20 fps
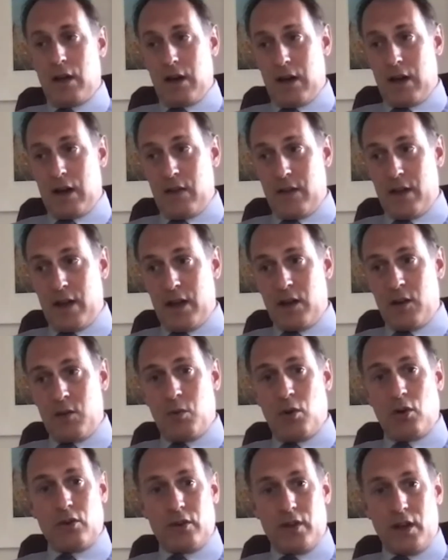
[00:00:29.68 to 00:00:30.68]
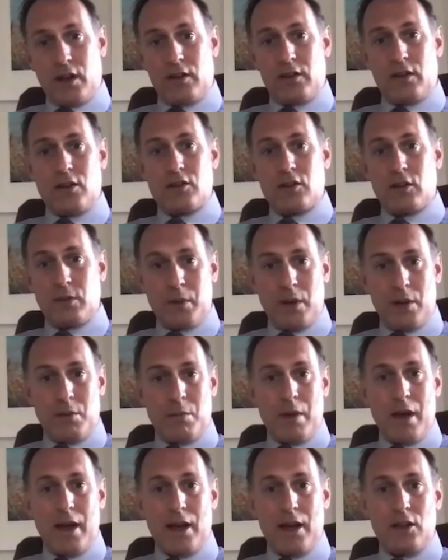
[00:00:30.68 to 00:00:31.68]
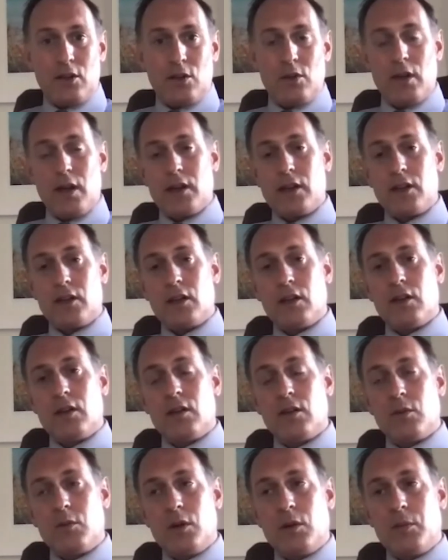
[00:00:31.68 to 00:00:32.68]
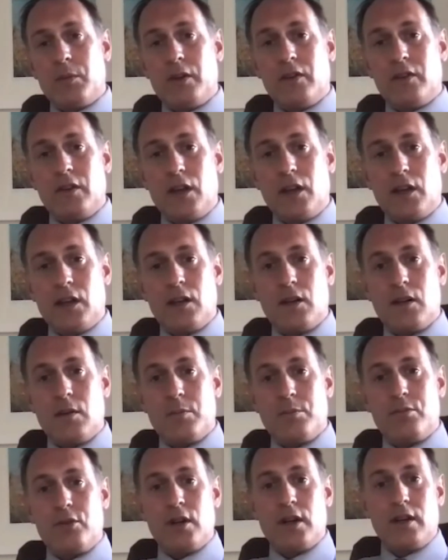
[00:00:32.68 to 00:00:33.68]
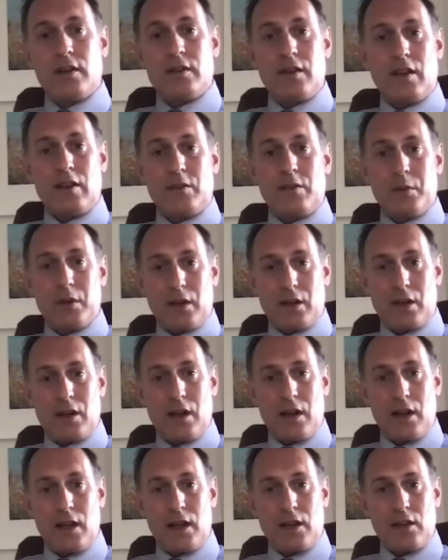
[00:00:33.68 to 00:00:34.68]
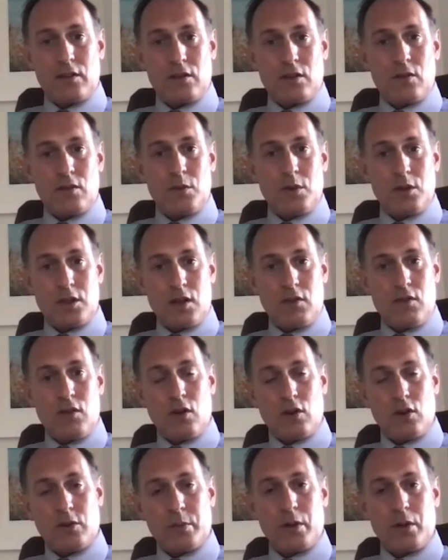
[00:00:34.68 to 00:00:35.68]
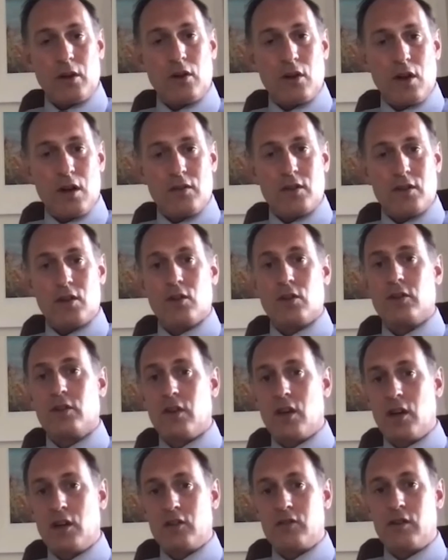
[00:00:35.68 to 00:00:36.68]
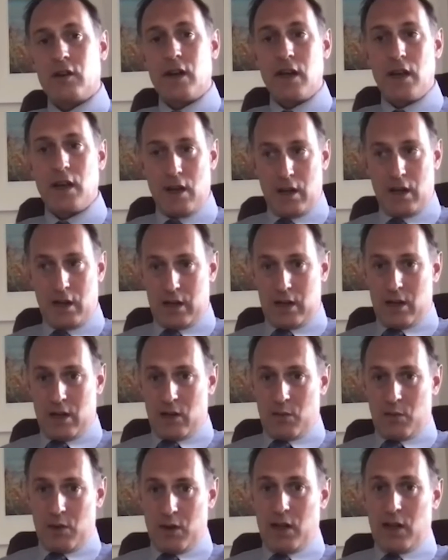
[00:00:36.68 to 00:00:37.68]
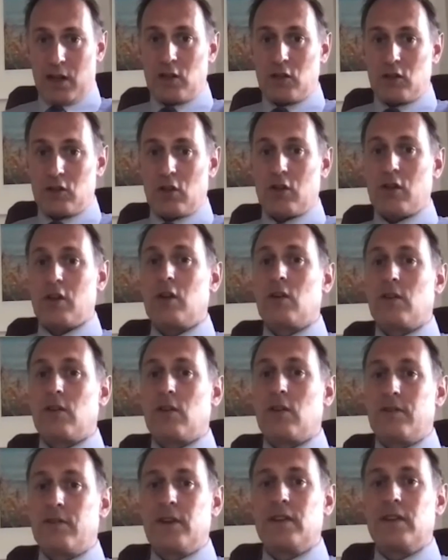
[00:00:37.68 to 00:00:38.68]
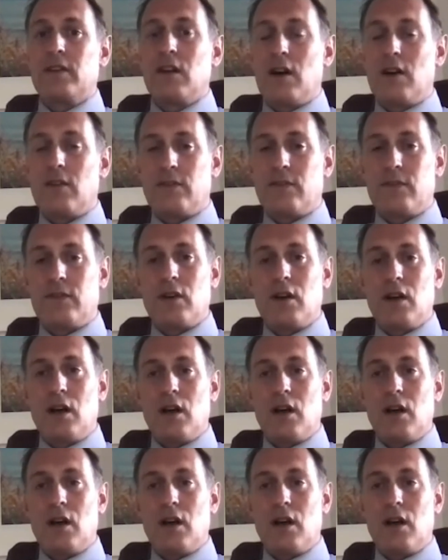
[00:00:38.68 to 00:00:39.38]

And then once that decision's been made, you then will be seen in the pre-assessment clinics of whichever hospital you're having your surgery, where they'll ensure that you're fit enough